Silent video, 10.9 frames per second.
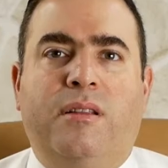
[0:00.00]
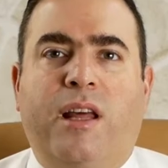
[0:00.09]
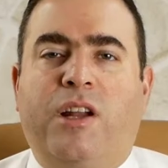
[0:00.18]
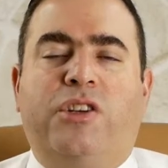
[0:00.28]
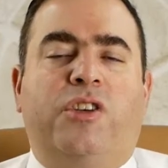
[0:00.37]

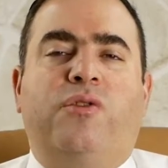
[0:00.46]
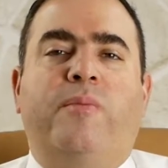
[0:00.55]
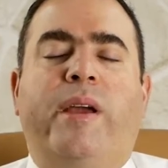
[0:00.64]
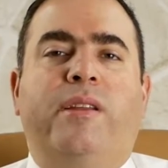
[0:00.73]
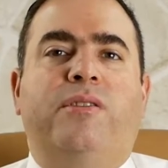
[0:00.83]
then it just
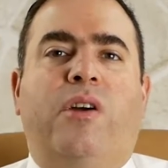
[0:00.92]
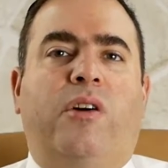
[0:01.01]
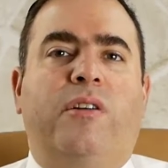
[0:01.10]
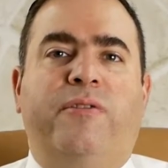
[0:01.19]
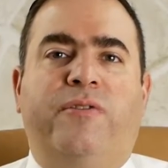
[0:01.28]
remains
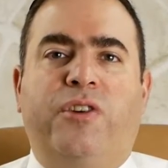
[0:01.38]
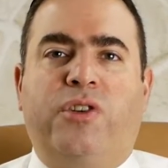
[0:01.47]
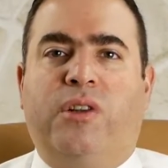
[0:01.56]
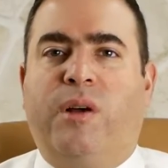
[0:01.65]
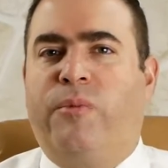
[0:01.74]

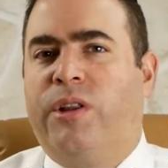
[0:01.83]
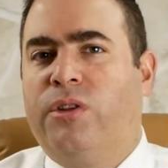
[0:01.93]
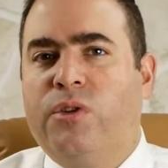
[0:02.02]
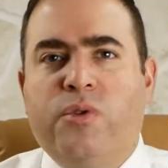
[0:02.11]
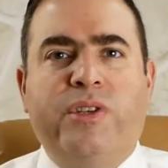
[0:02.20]
artificial and
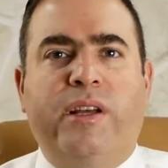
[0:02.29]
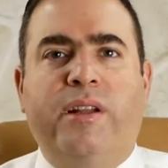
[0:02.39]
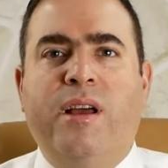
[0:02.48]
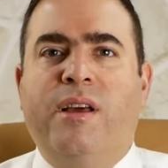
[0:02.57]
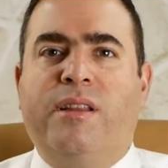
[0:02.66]
we lose
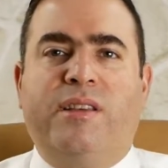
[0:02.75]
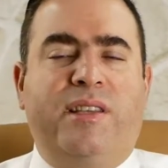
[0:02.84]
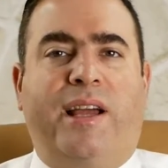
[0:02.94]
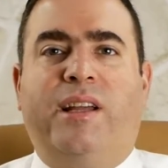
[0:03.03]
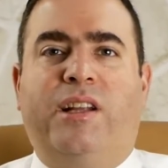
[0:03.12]
it the
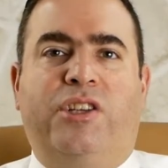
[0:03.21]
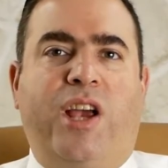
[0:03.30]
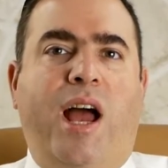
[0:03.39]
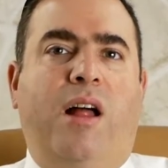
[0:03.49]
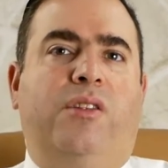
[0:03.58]
second a
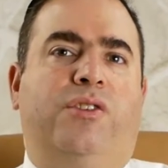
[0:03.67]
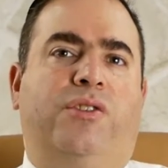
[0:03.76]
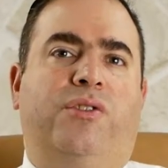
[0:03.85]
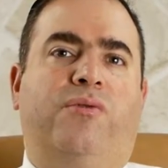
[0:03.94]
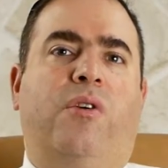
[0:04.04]

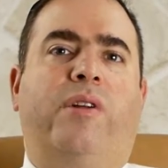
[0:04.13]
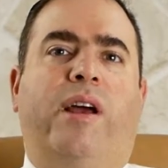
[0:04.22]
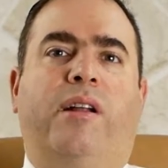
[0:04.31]
challenge is thrown at